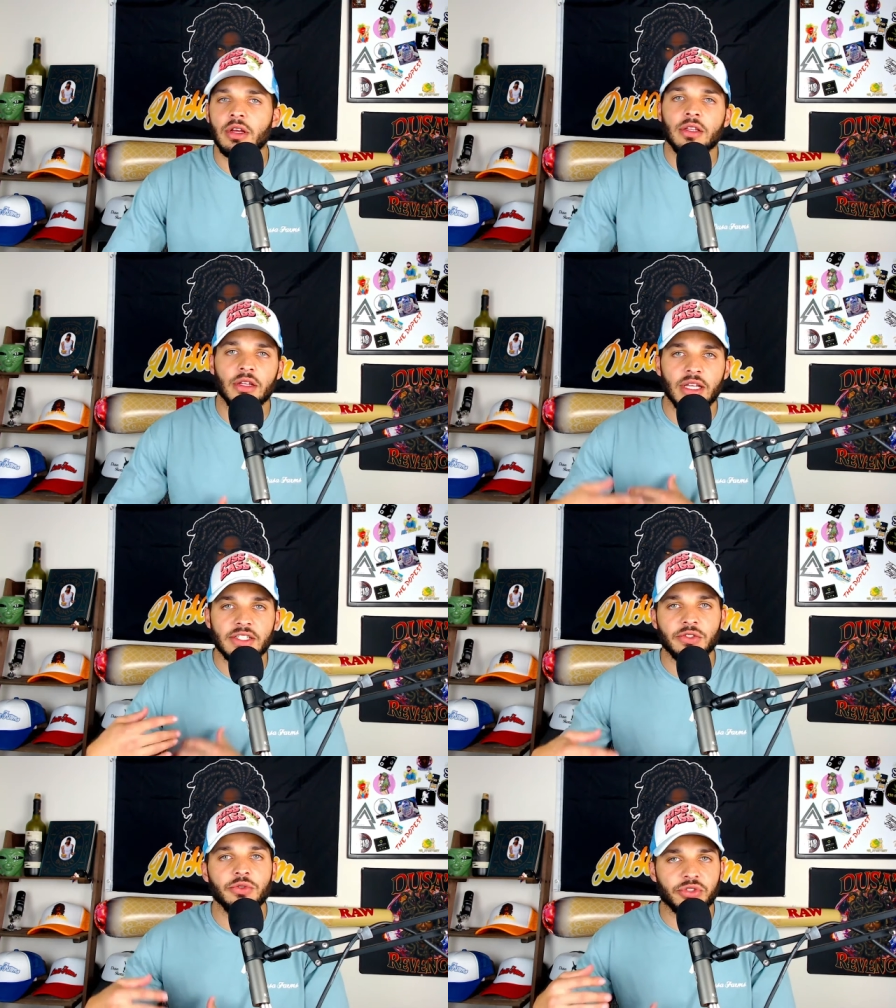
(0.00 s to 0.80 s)
The less
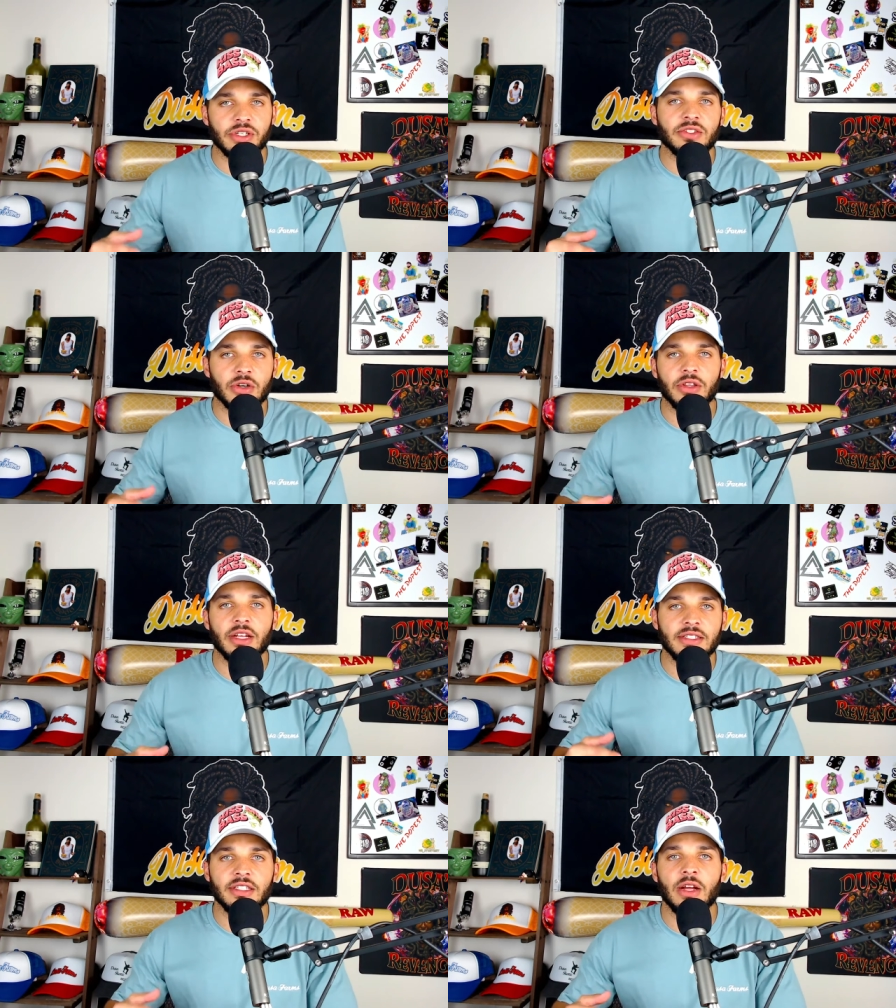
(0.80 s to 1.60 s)
nutrients are
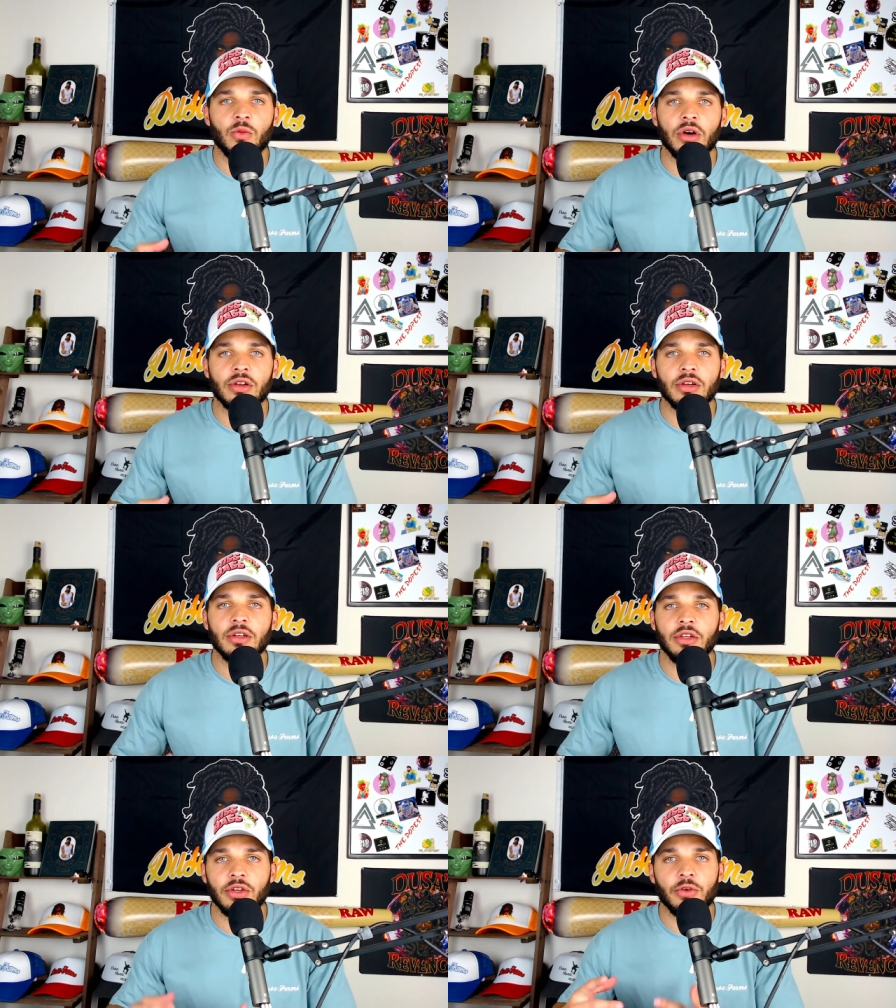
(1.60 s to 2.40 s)
that's in that water,
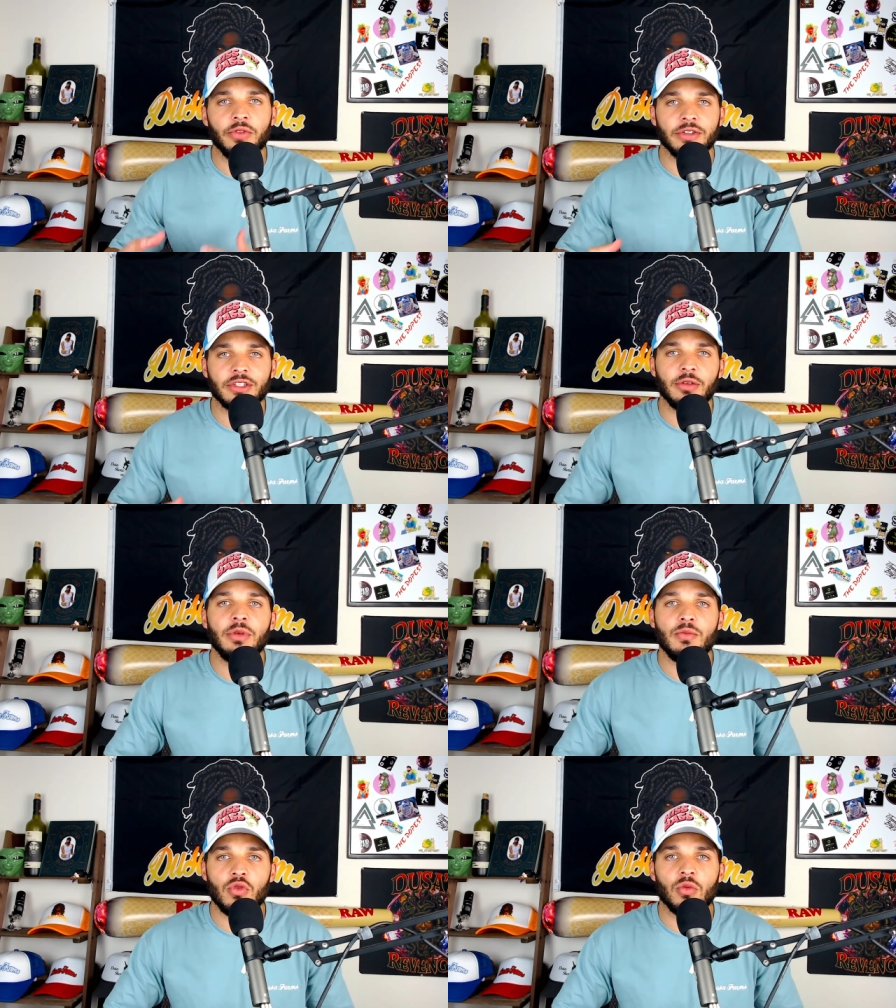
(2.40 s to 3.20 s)
you know, there's going to be
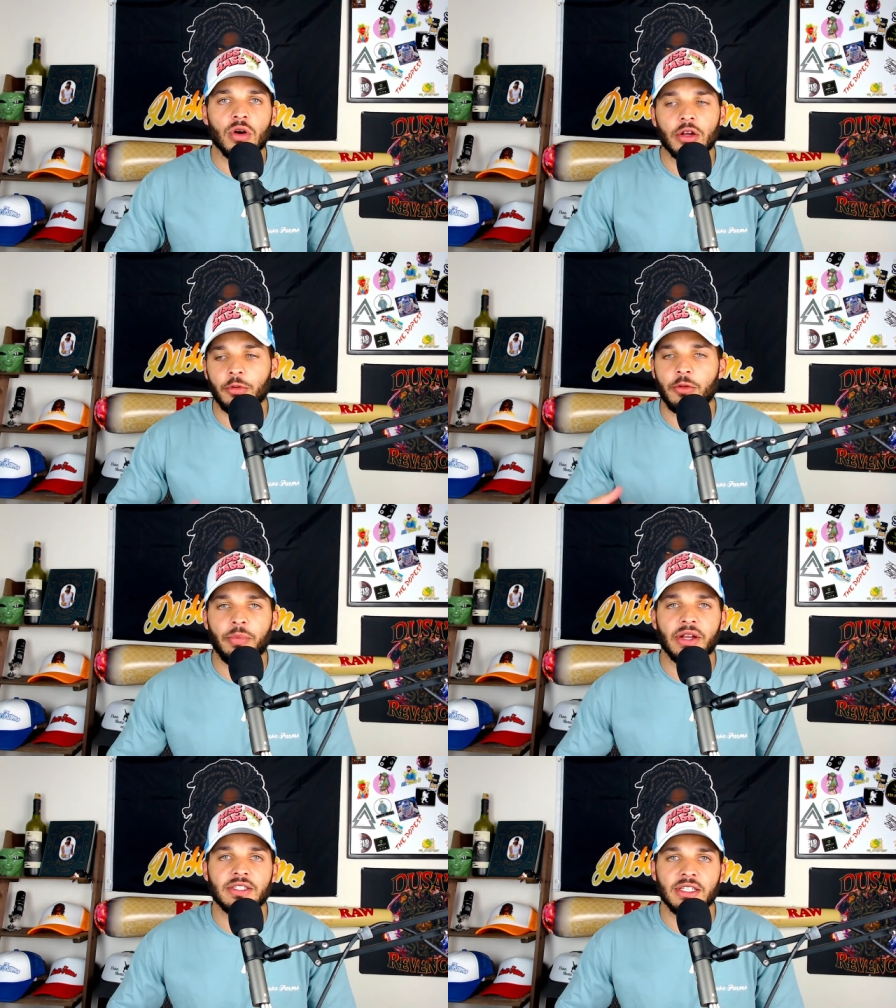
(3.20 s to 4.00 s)
more water
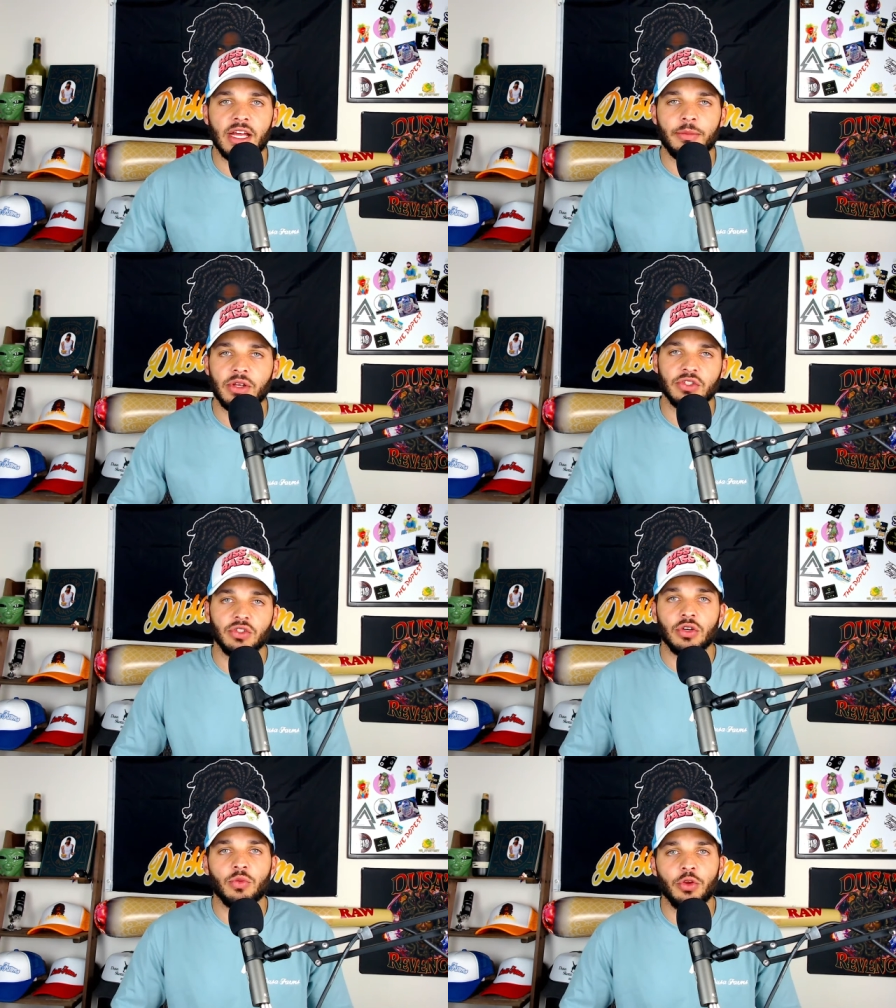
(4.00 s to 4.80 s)
compared to that because, you
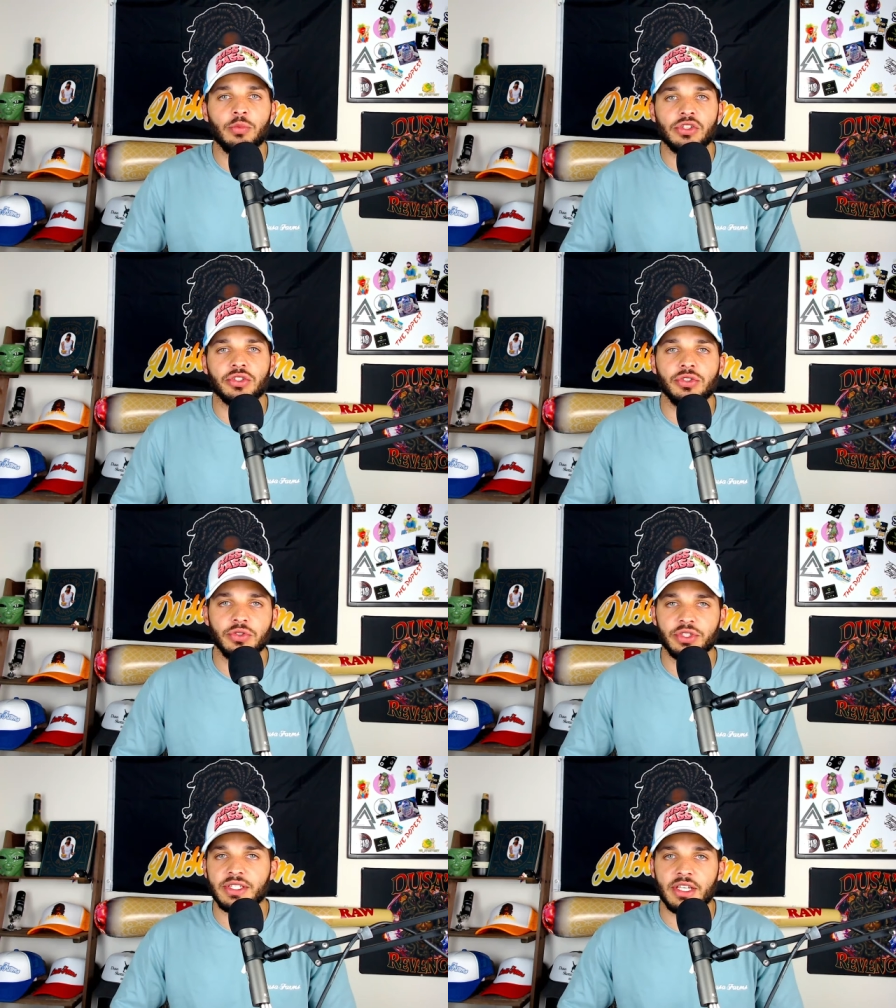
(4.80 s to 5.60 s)
know, when you put your
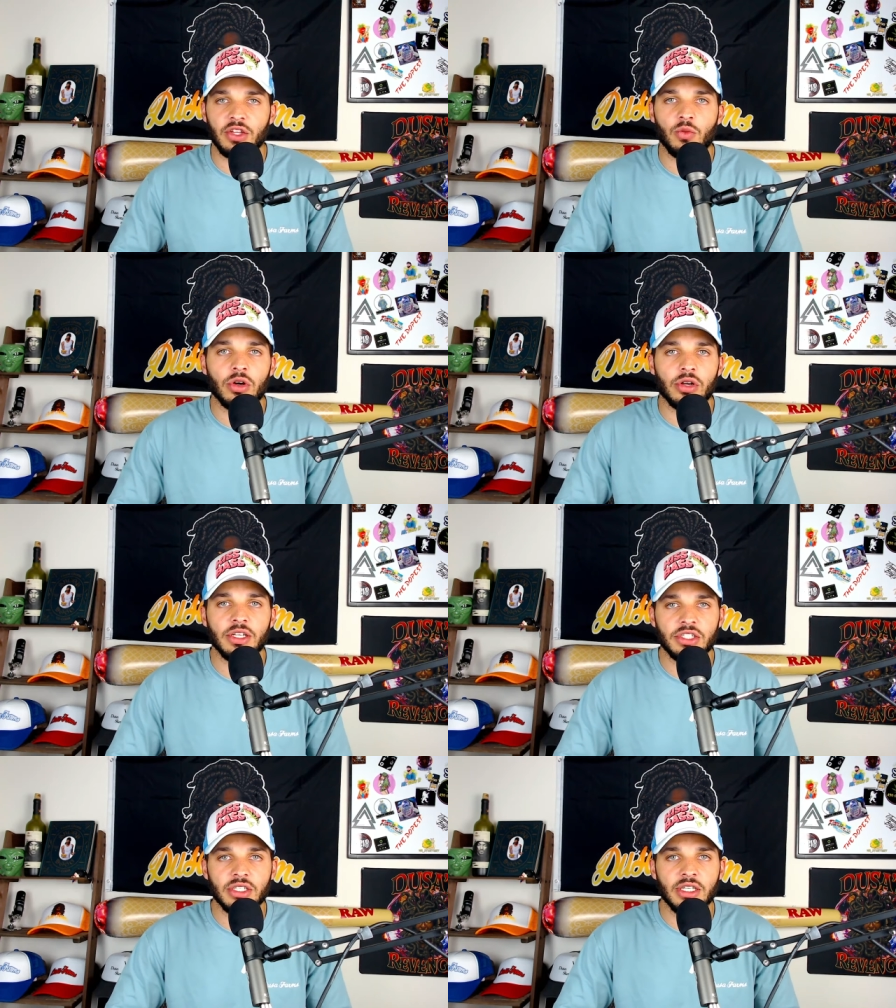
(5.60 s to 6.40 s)
nutrients in the water
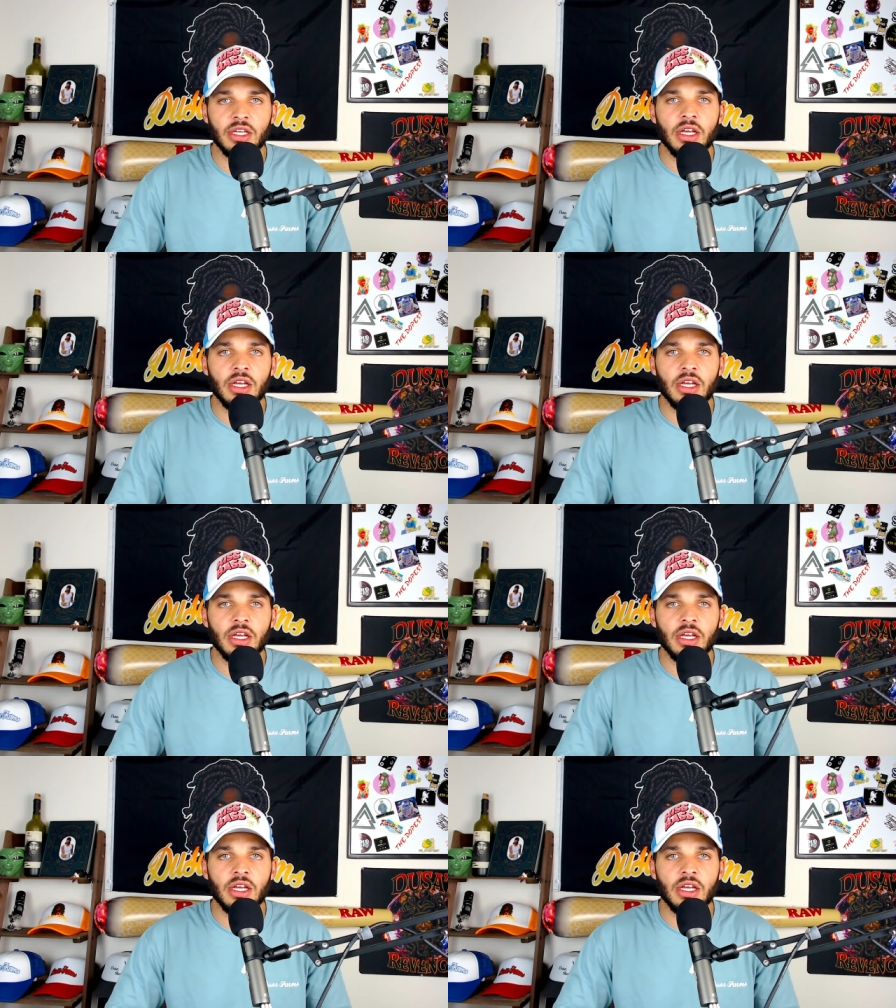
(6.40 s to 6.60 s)
initially